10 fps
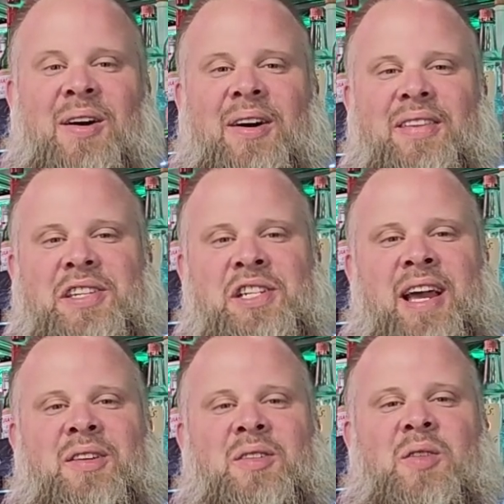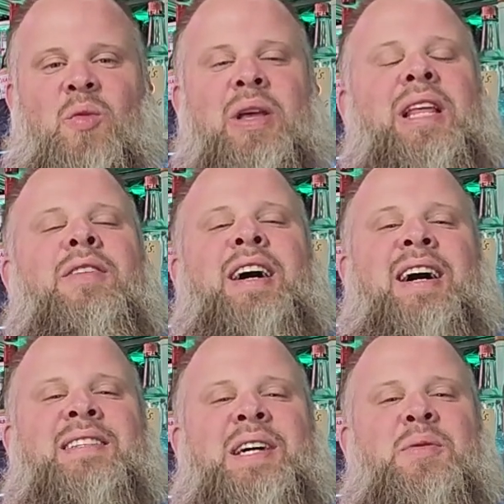On this channel, we love a
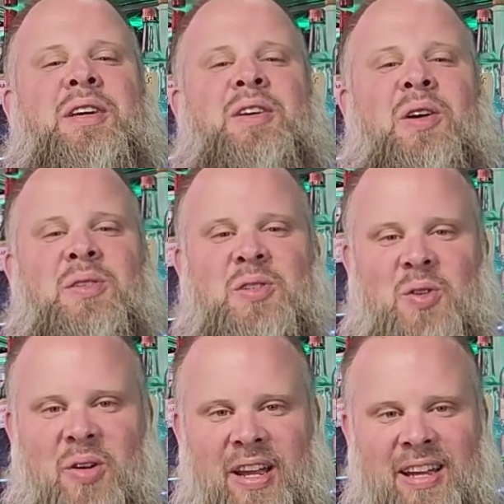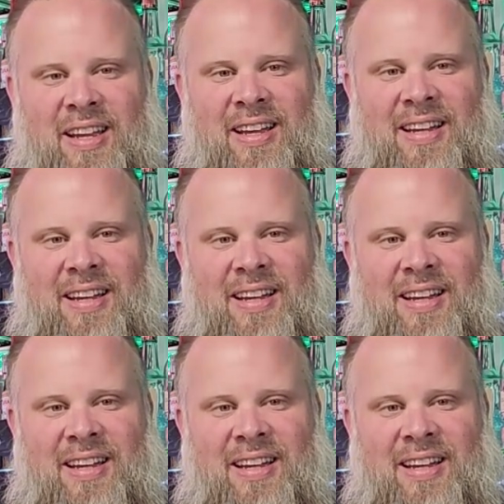cocktail with a good story.